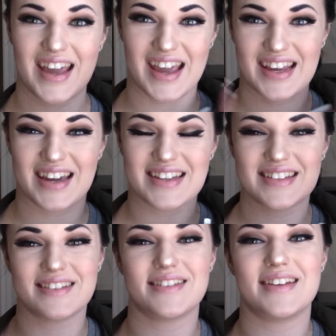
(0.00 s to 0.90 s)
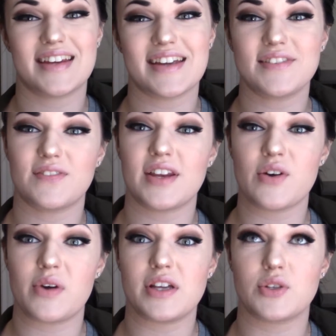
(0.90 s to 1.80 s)
Hey guys, so today's
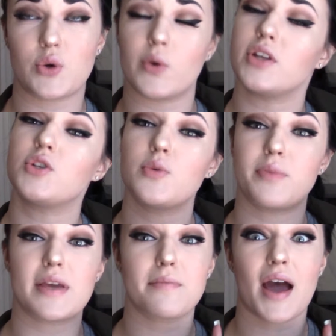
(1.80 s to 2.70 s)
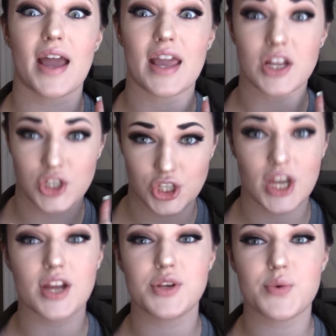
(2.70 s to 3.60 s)
video is going to be my
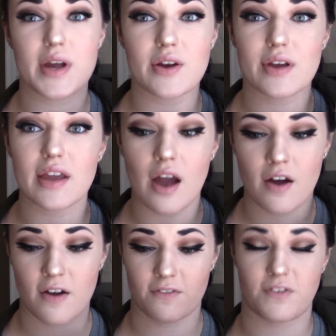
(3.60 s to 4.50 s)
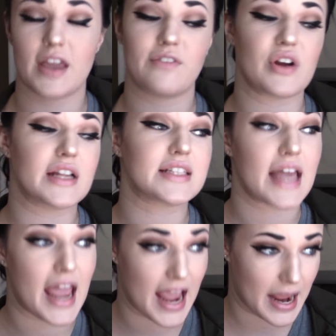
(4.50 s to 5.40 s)
January favorites,
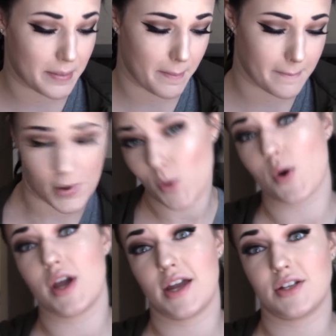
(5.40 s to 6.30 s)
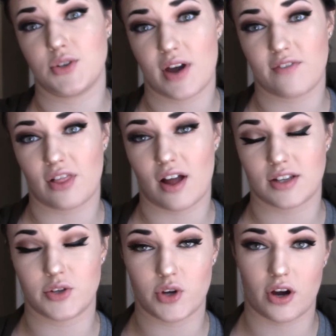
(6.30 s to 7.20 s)
and boy do I have a lot
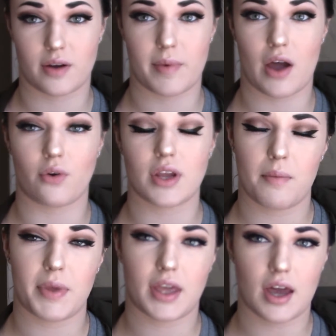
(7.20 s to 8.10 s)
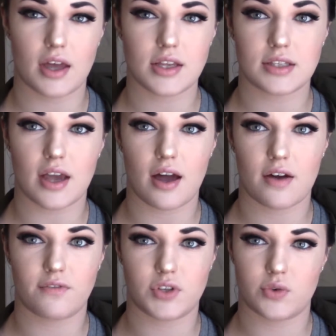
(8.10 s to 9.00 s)
to talk about. Because
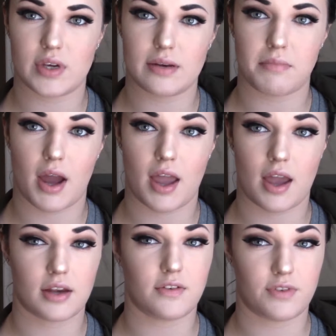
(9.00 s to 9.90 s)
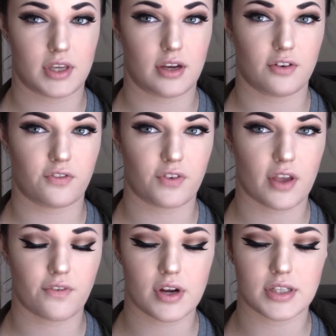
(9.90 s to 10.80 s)
of doing my end of year
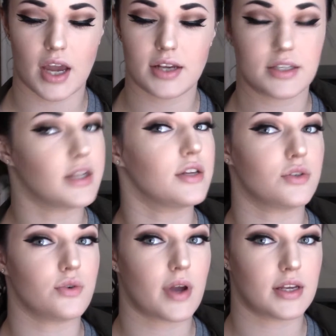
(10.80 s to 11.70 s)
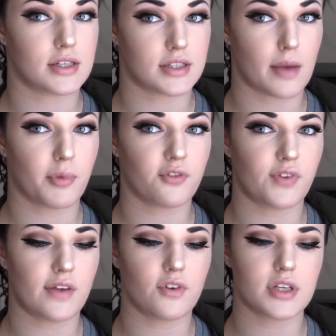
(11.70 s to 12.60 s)
favorites, I didn't do a December
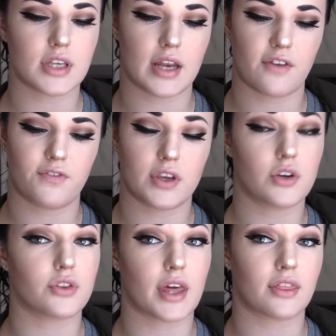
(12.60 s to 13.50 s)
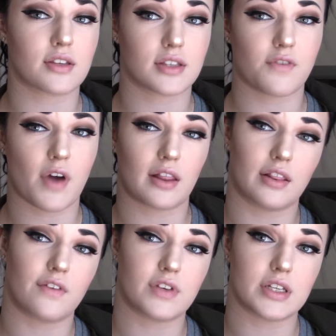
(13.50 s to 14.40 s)
favorites, and I figured that the stuff I
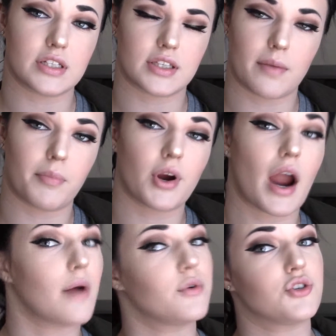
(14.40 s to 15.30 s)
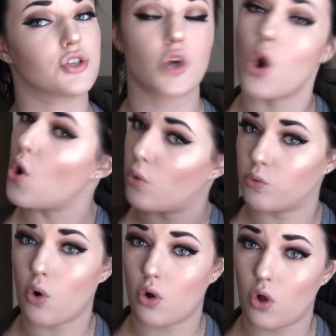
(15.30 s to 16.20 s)
loved in December I would just
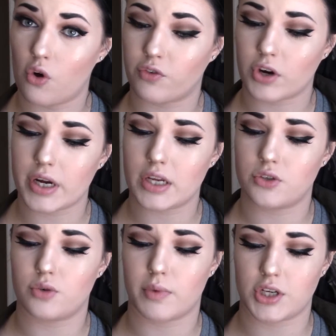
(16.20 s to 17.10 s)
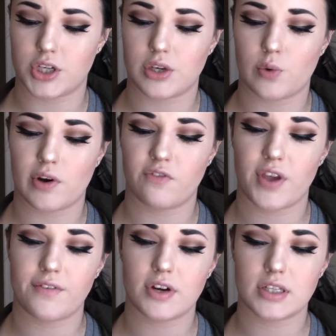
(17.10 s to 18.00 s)
roll over into my January
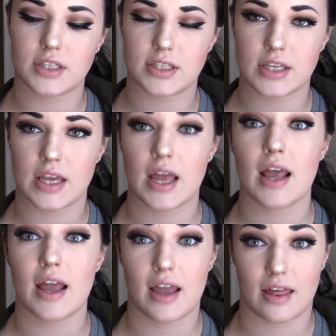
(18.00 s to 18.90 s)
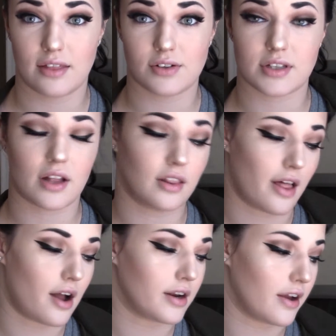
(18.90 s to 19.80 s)
favorites. And there's a
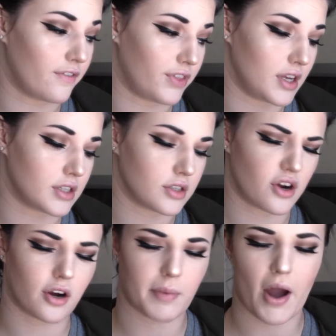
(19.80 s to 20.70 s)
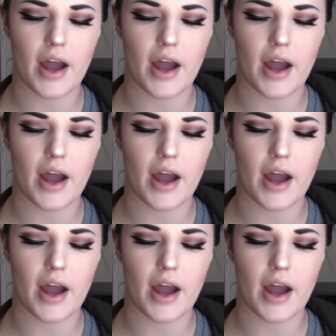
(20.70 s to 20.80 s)
lot of things to talk about.